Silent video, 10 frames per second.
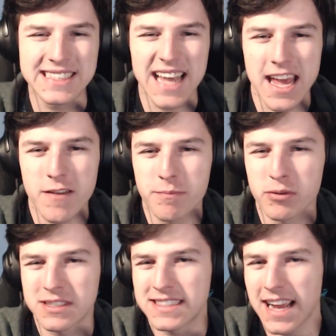safe
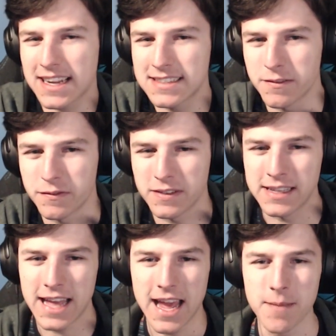
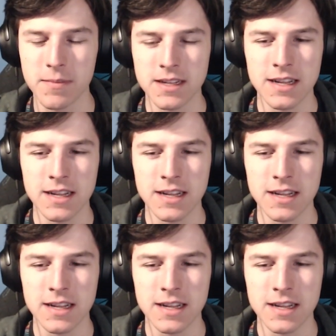protective game.